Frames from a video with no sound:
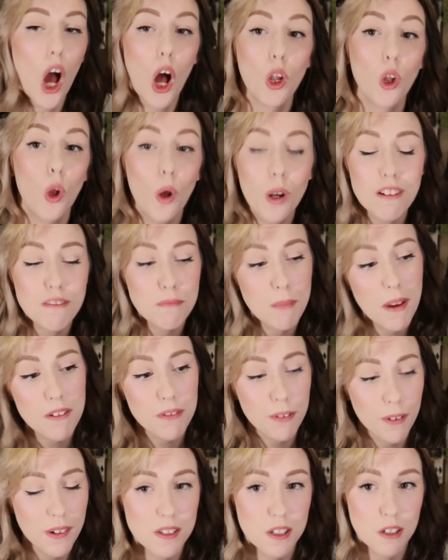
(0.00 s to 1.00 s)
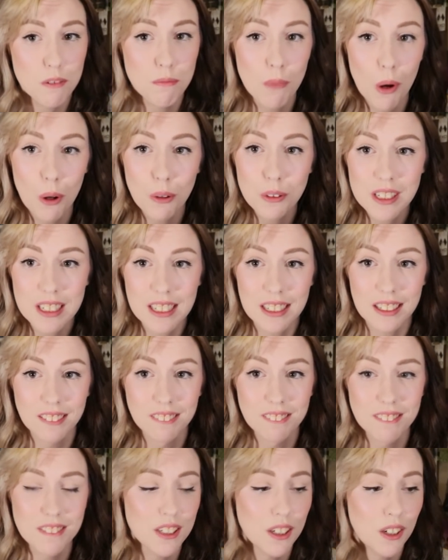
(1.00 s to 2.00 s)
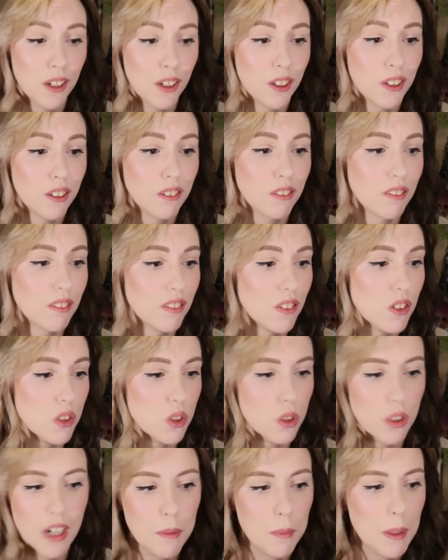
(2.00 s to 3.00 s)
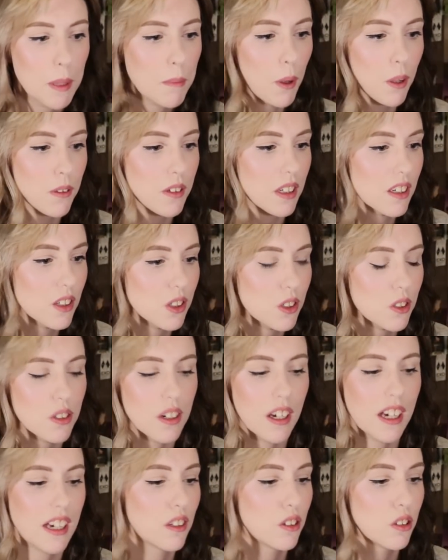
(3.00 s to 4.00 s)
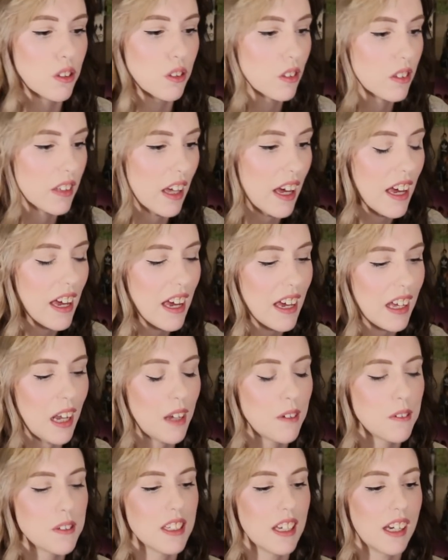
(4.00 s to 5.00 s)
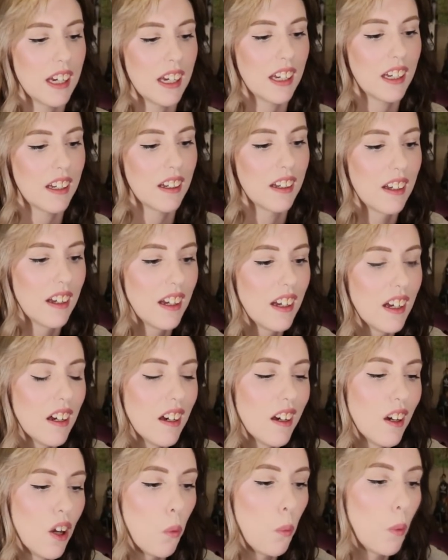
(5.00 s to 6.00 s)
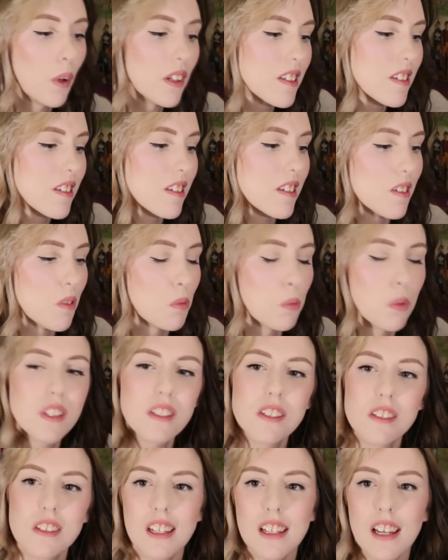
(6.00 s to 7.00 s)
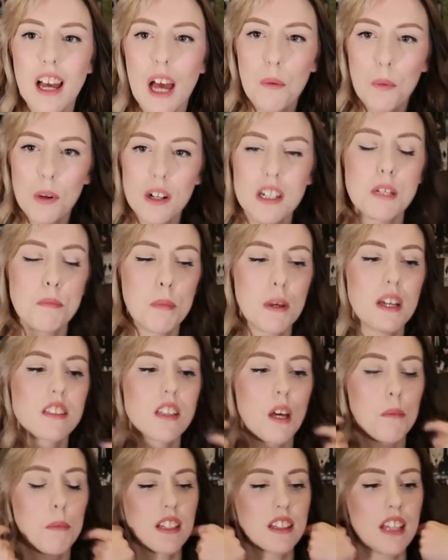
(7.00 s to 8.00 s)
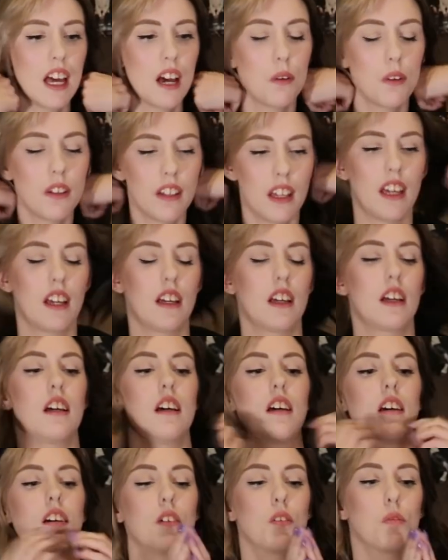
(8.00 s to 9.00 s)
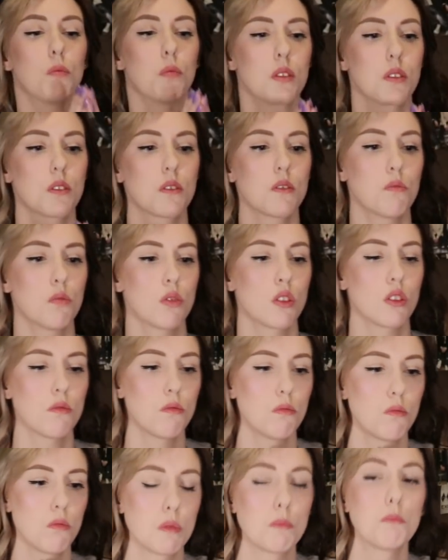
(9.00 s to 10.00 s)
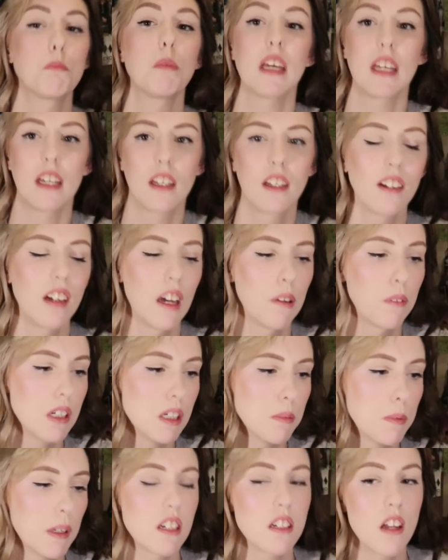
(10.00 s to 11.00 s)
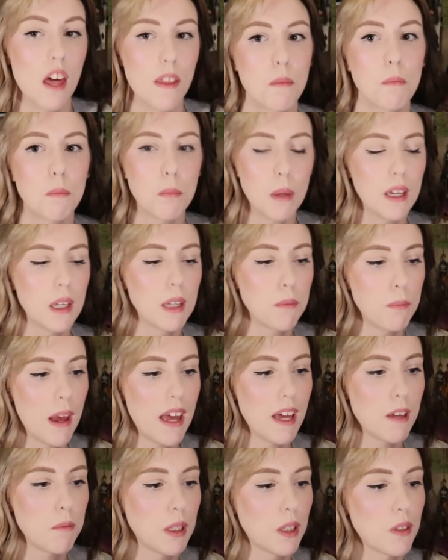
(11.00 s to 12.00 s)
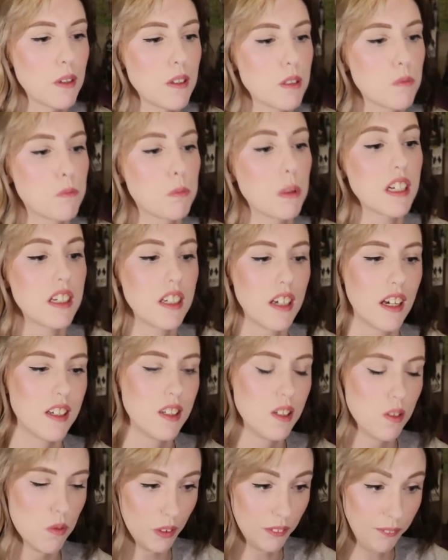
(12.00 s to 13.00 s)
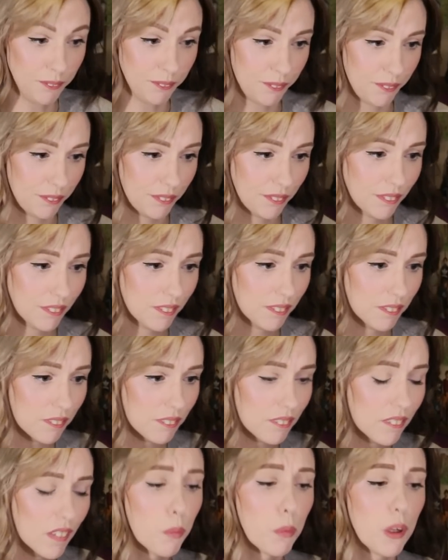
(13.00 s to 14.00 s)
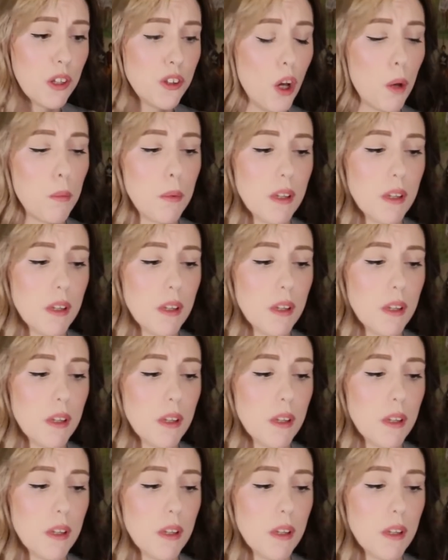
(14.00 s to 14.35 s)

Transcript: a lot of my friends are multi. So should I be multi? Should I do that? And I was like, what's like, I wanted to pick something that like was big. I wanted to pick another big band because BTS, our